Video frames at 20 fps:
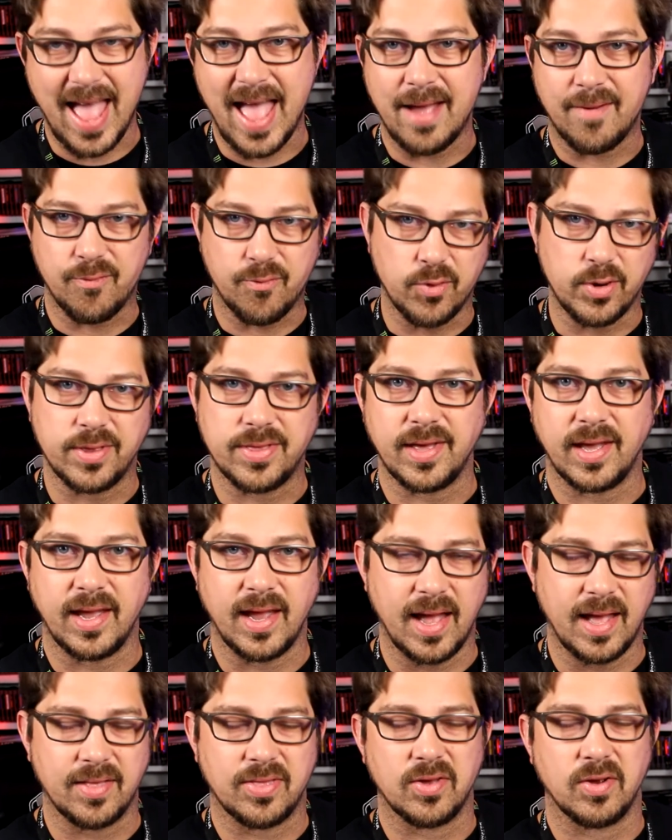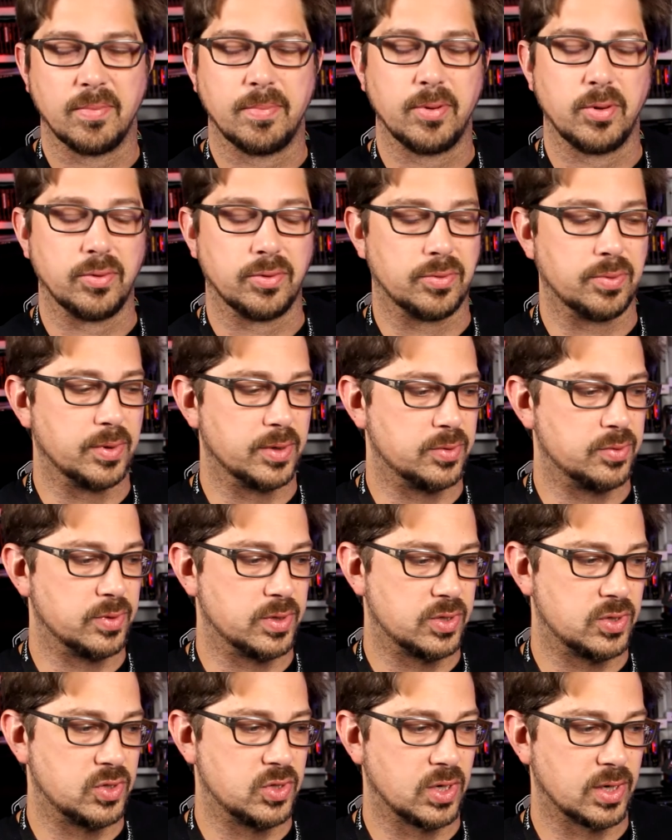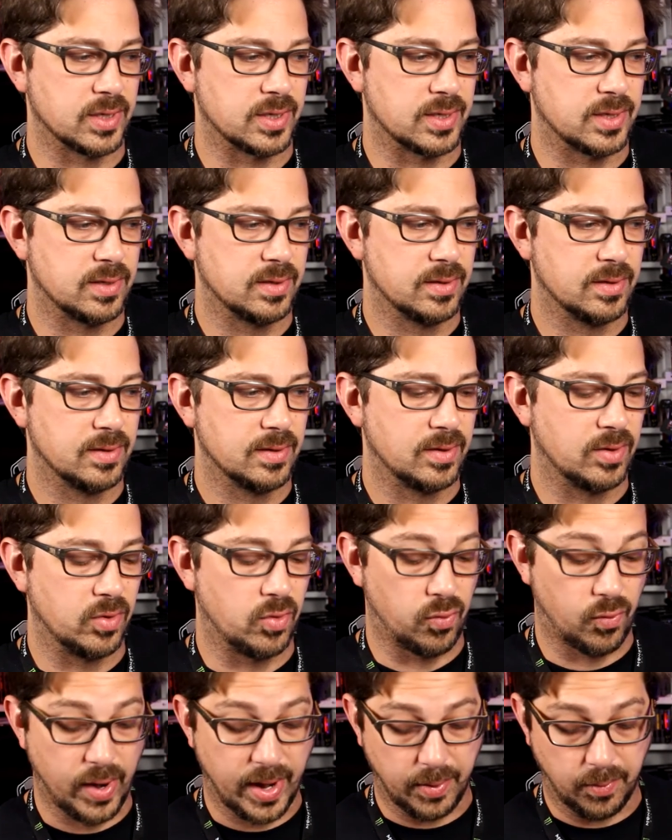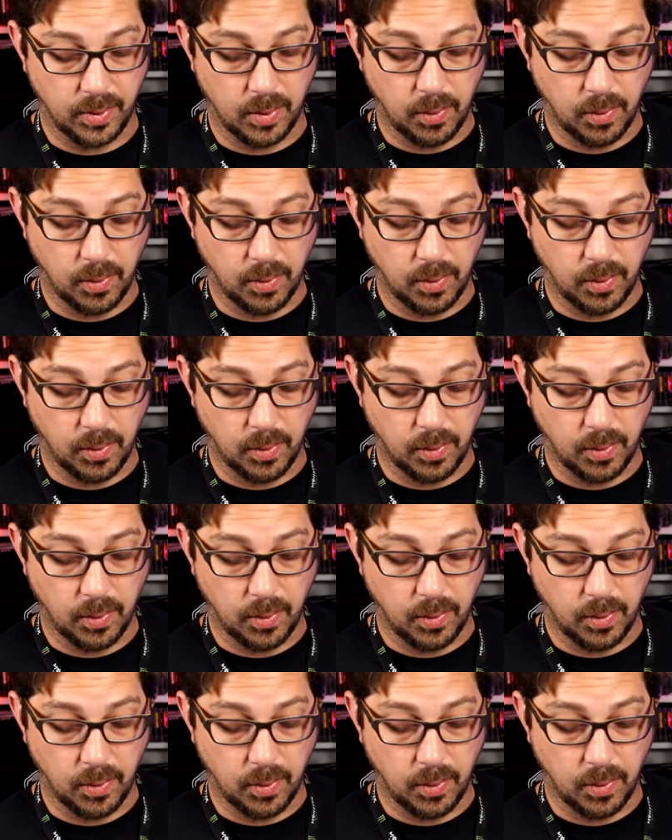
everything at their booth, which was just great.